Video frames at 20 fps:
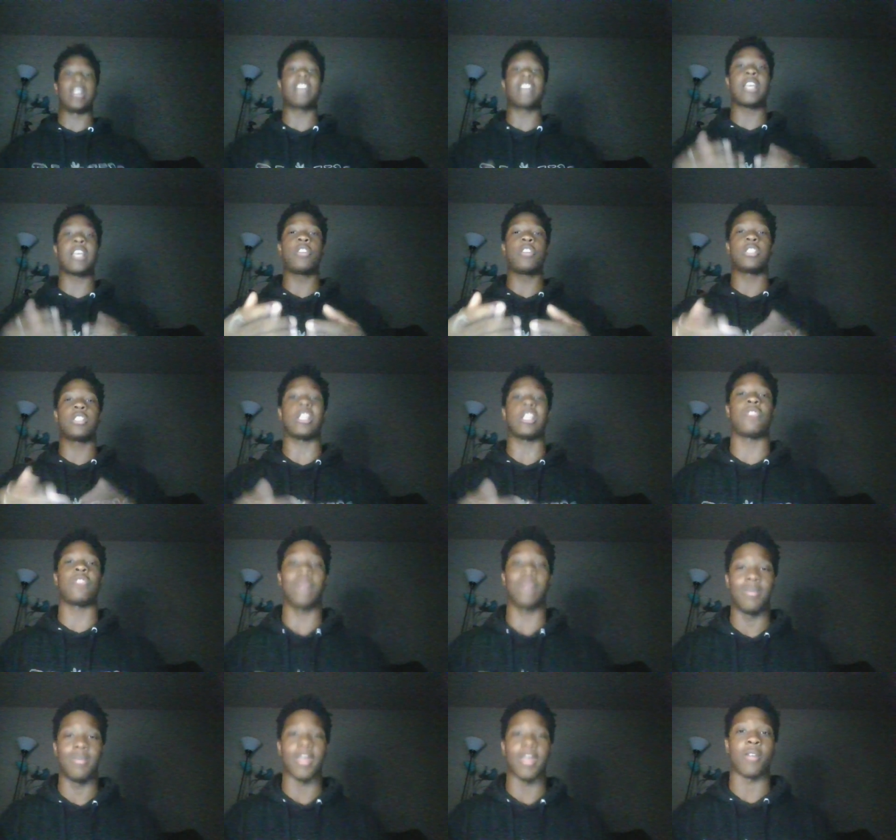That's how you supposed to
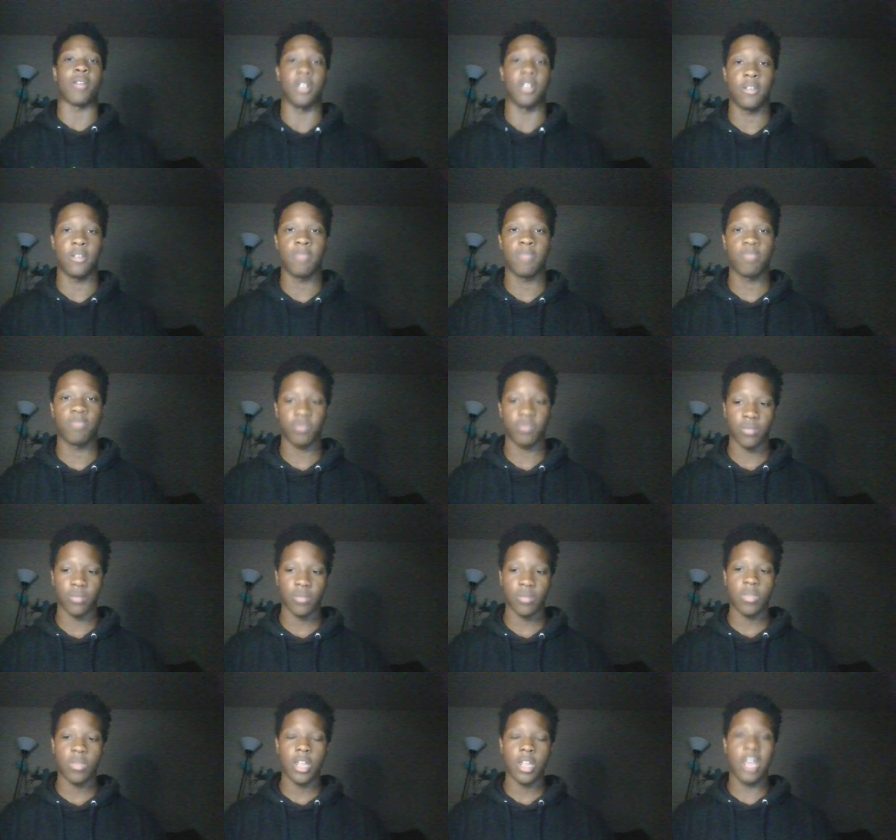be married.
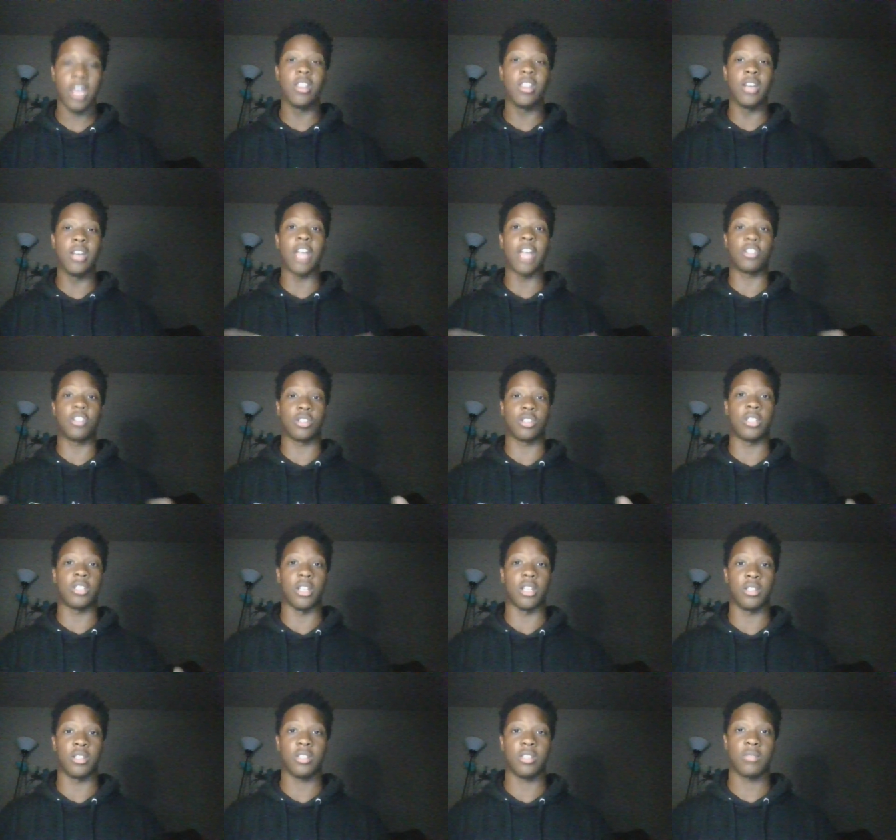In the nature
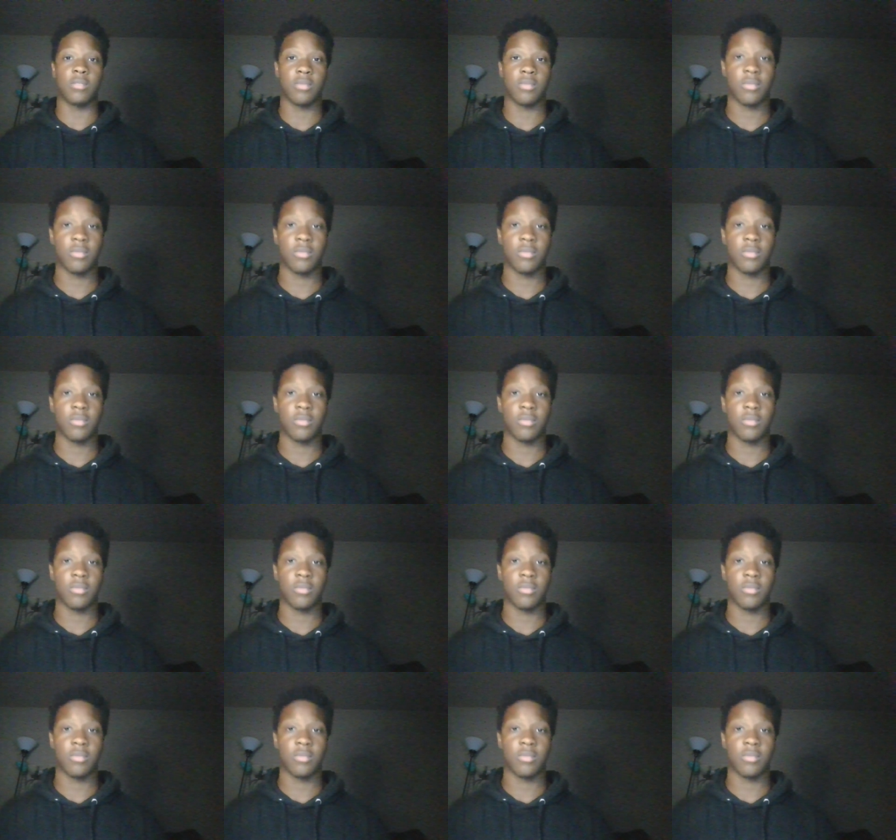sense.